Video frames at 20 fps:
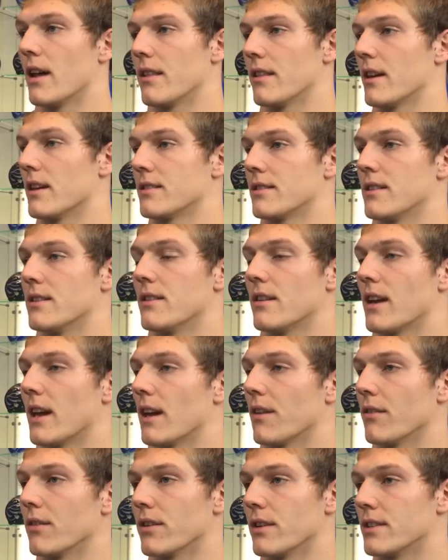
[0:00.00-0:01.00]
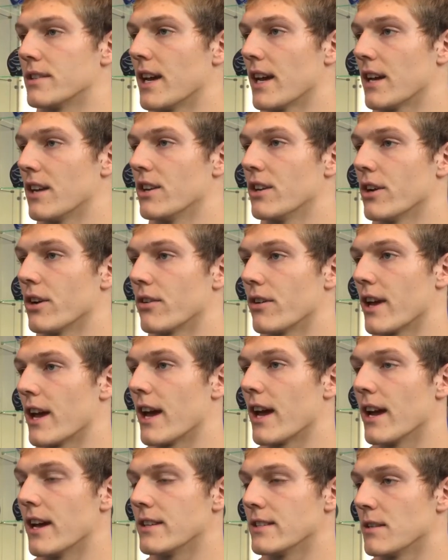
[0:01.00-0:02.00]
things that you can't really take into your own
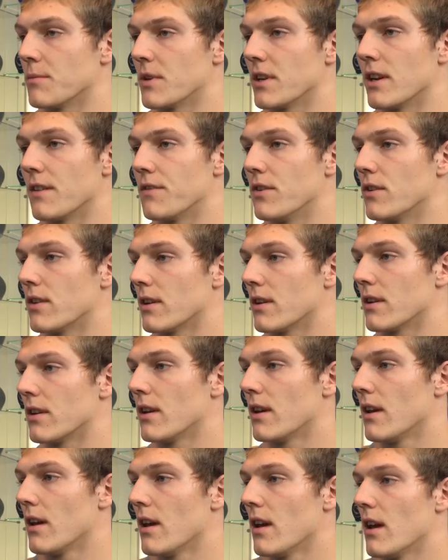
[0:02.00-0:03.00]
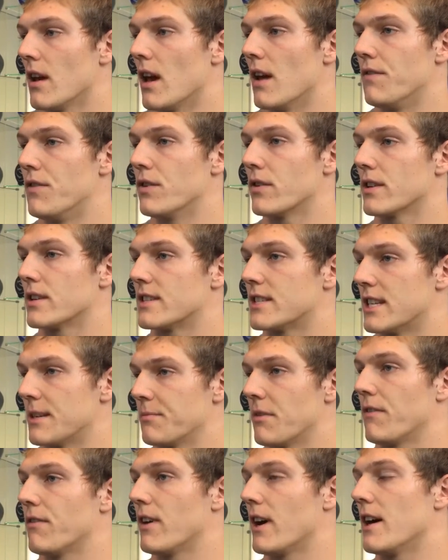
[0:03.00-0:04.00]
hands. I mean, if you can
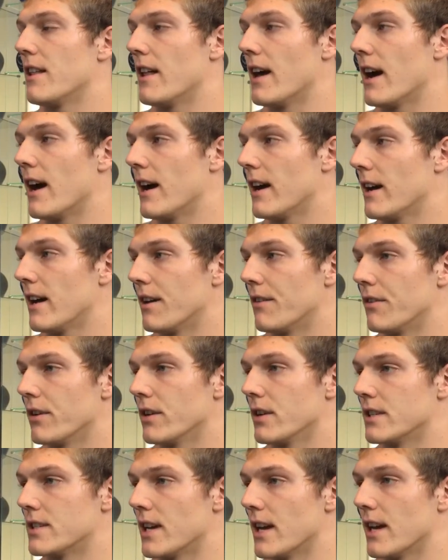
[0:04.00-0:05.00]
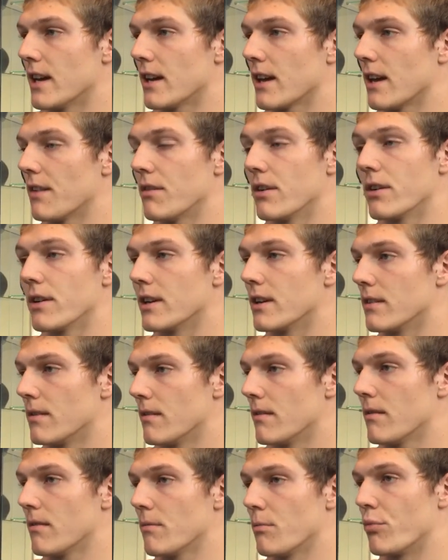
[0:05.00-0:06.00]
simplify that and really
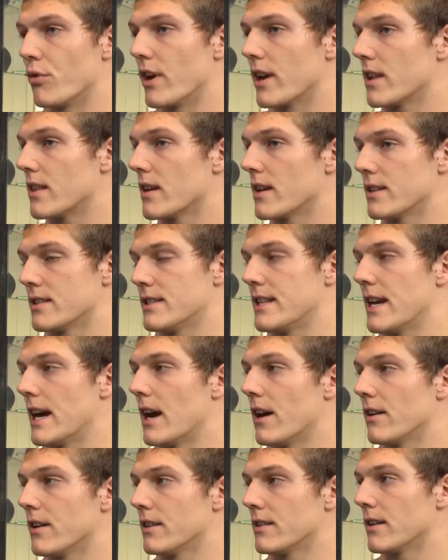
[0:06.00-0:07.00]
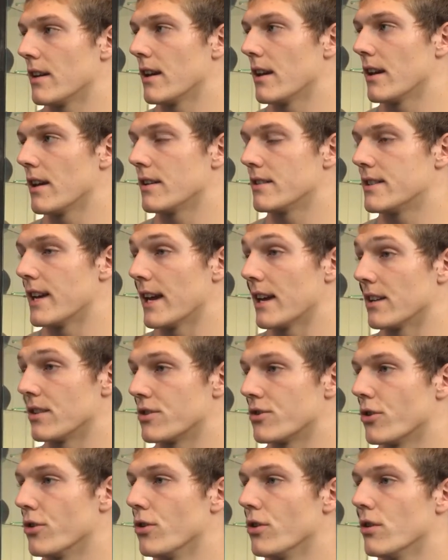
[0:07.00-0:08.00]
break things down and take
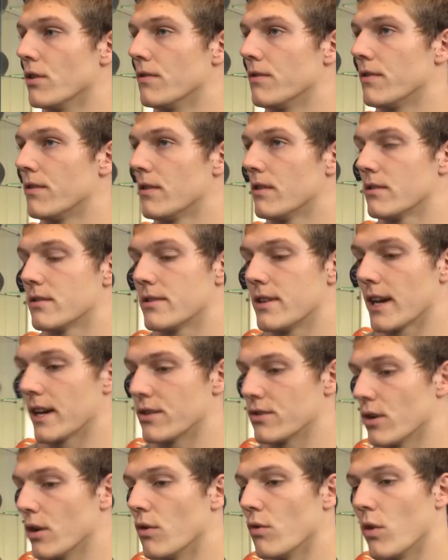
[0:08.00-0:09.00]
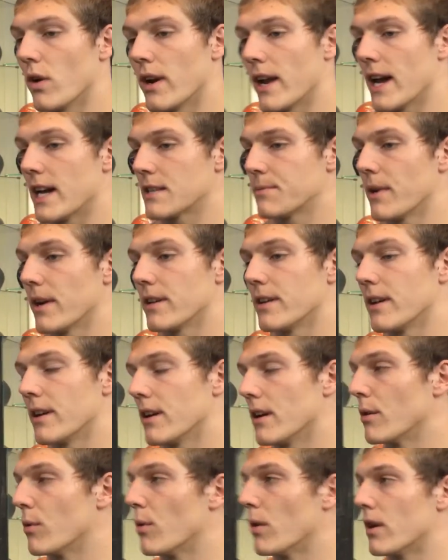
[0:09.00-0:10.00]
control of one aspect
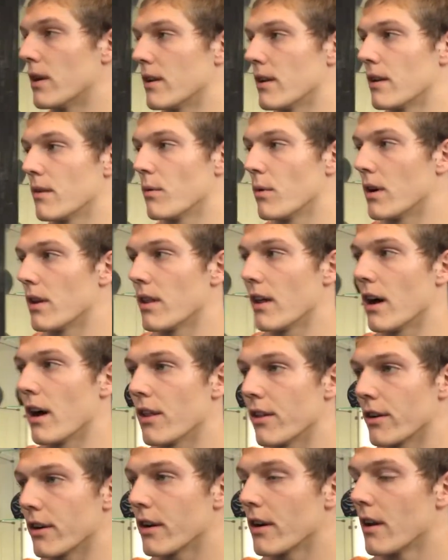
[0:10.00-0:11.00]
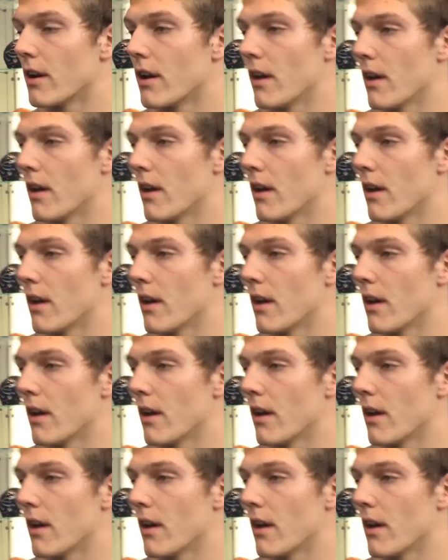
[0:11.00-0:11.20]
here and one of the other,